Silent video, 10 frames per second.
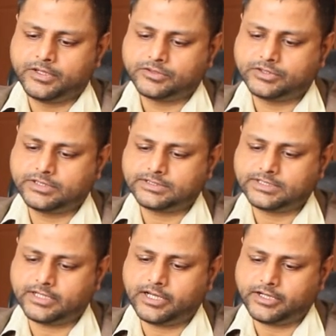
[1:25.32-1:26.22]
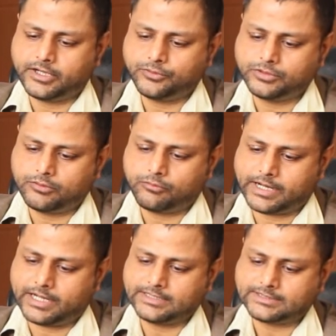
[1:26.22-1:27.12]
So this is related to the
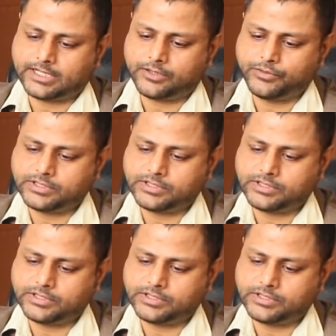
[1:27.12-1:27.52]
wireless card,